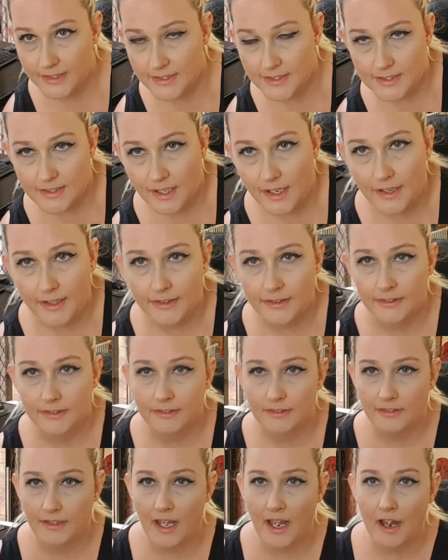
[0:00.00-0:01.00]
is like
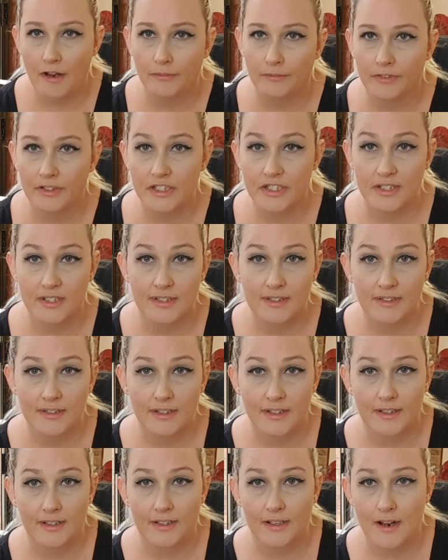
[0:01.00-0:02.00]
the average in
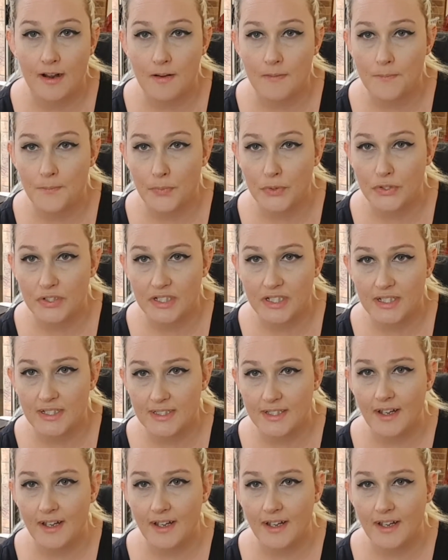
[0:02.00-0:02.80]
the boutique